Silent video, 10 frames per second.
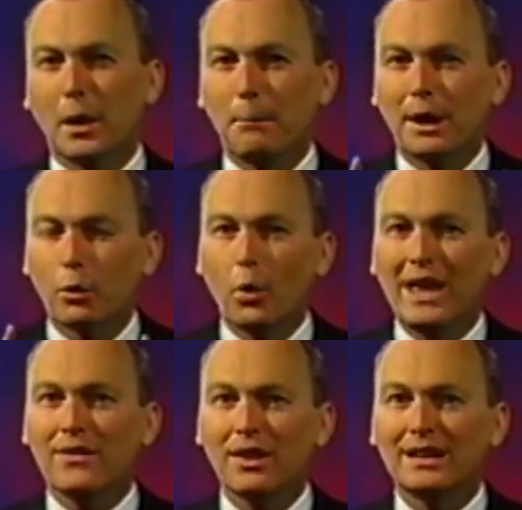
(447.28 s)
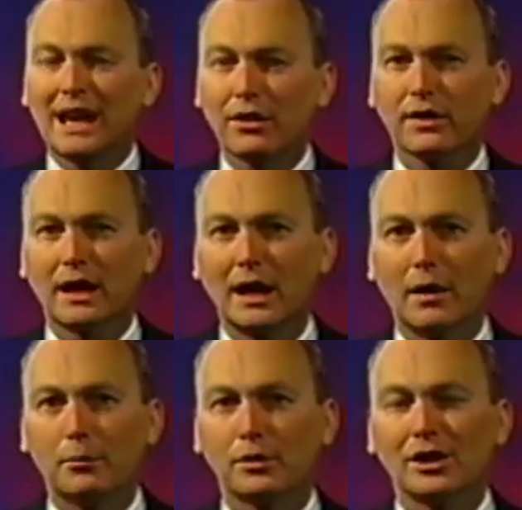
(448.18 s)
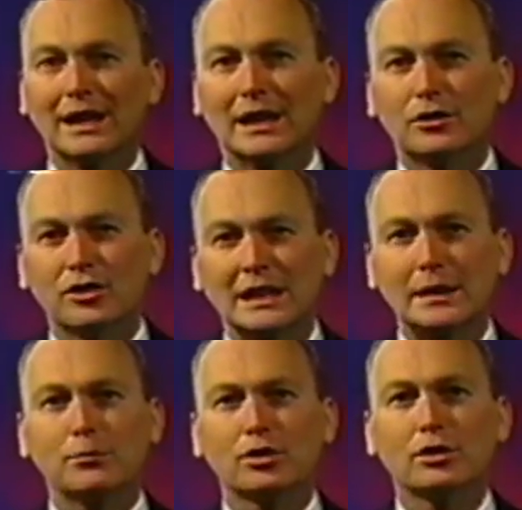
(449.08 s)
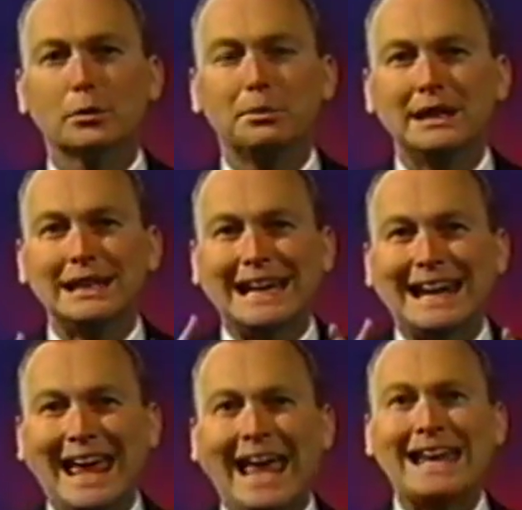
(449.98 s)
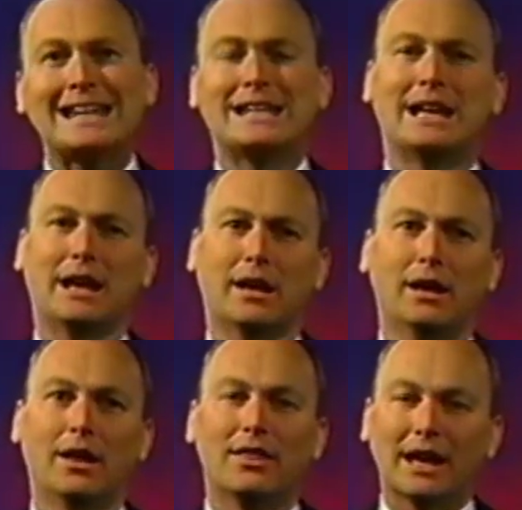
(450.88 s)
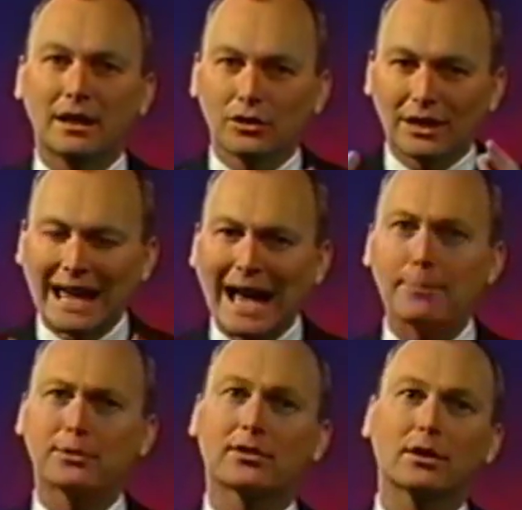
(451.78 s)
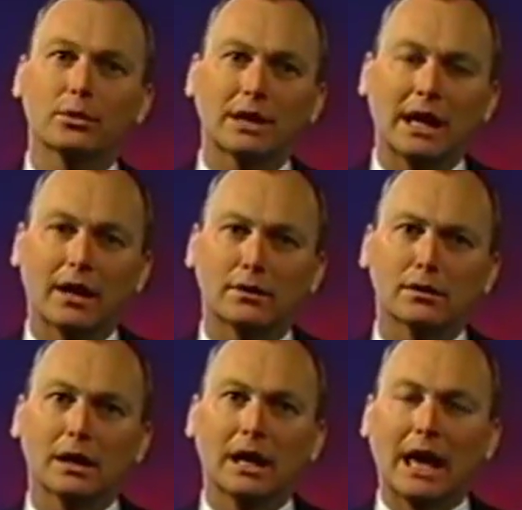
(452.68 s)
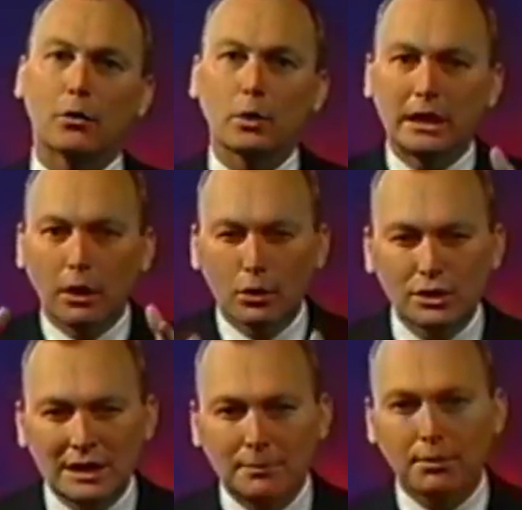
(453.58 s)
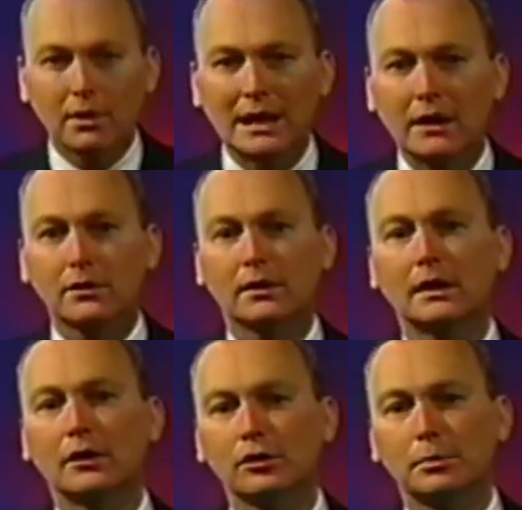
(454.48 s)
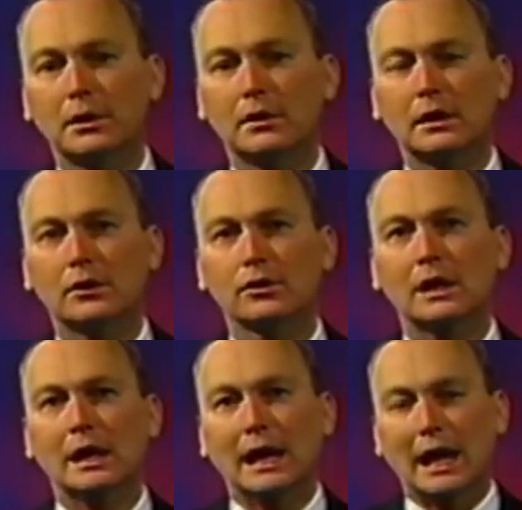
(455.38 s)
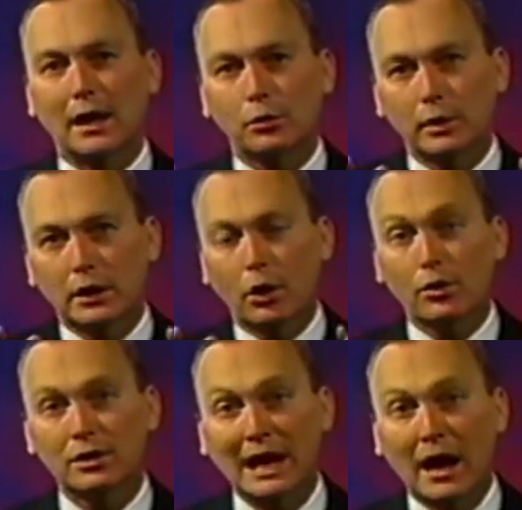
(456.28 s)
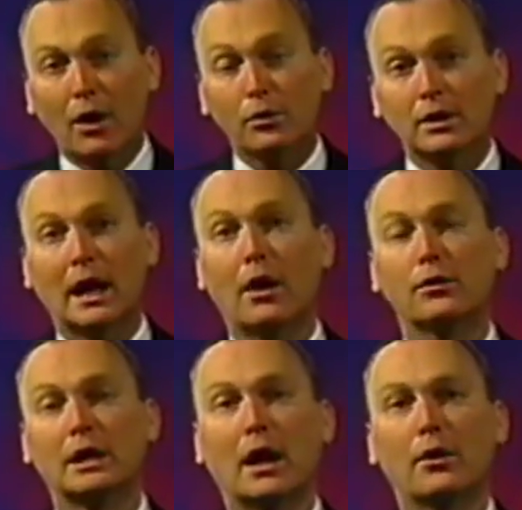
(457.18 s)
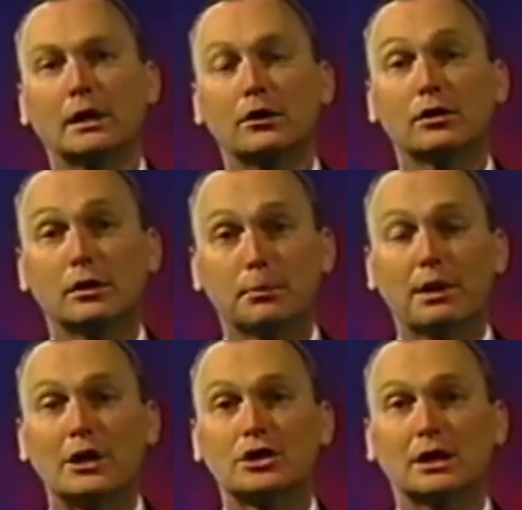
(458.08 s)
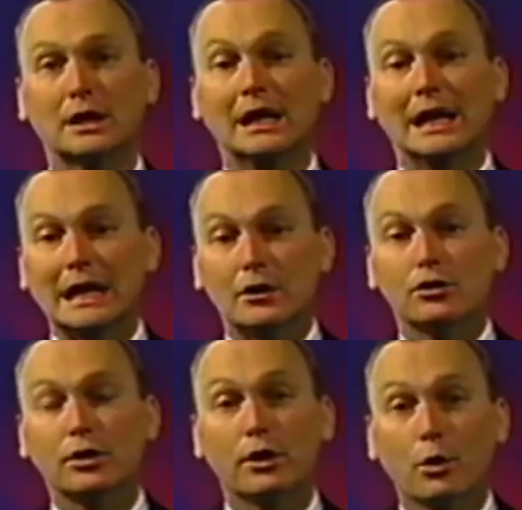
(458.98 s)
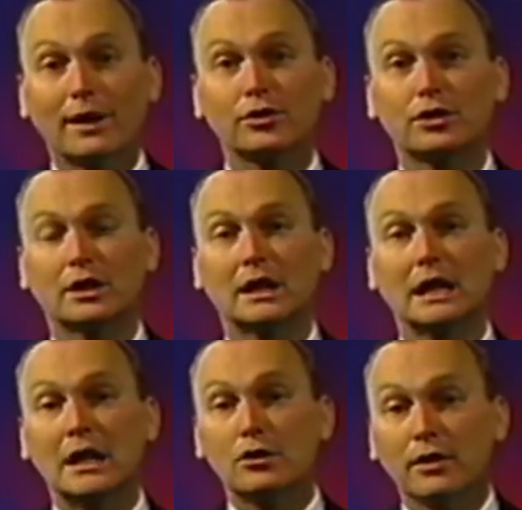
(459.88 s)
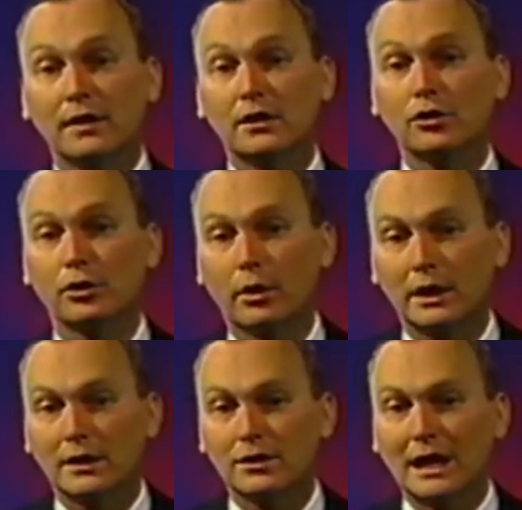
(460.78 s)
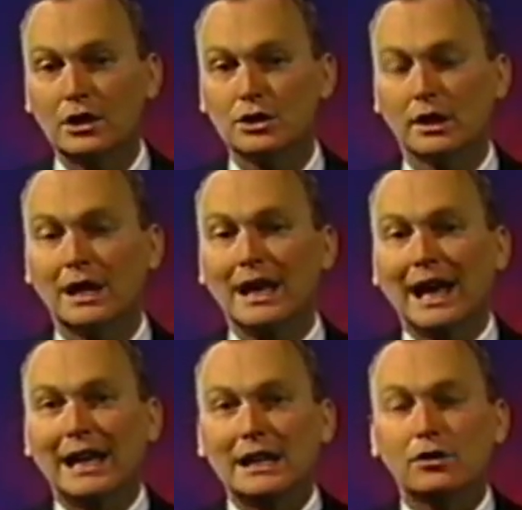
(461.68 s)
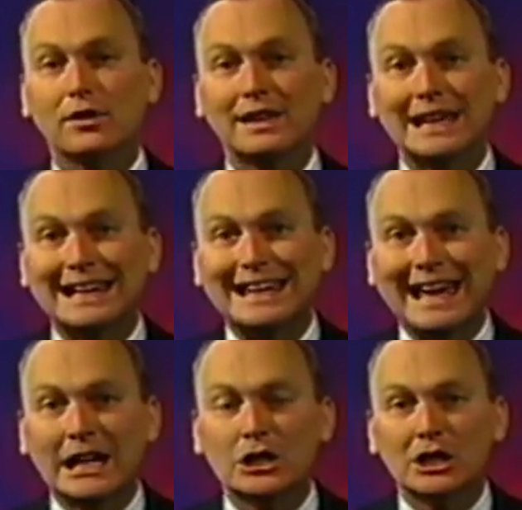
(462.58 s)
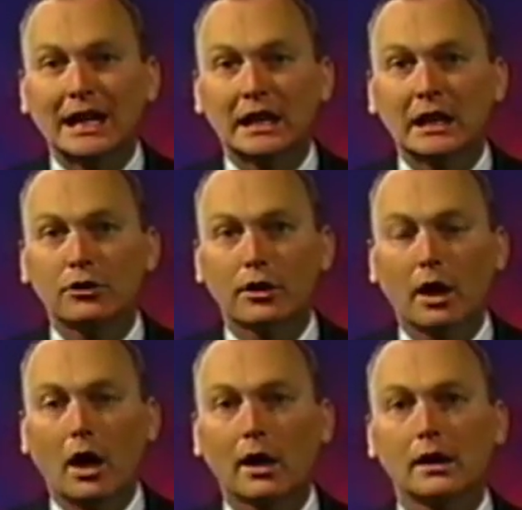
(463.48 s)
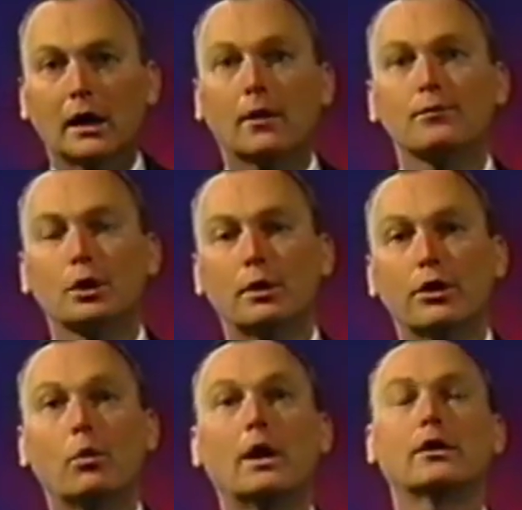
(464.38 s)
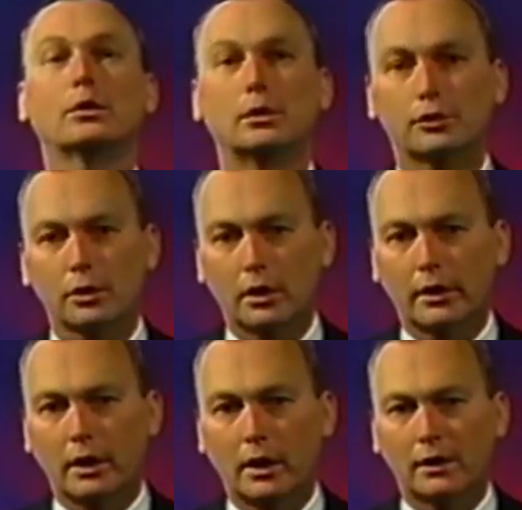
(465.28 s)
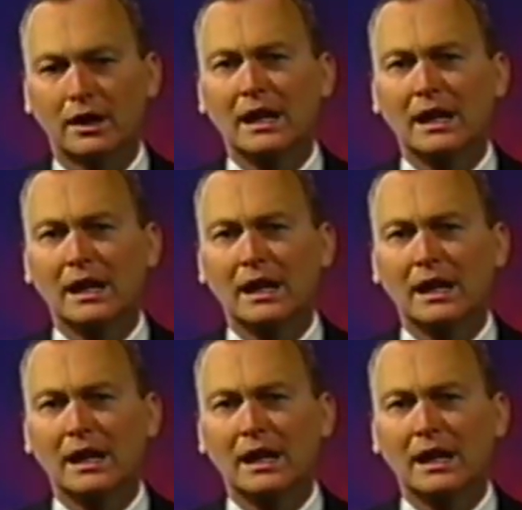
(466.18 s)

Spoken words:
But when the death comes, it seems to be an ending that is an absolute end. And we go deeper into the experience. And we go down, down, down into depression, into the questioning, into the disorientation, and into the engaging and interlocking with the one who has gone on.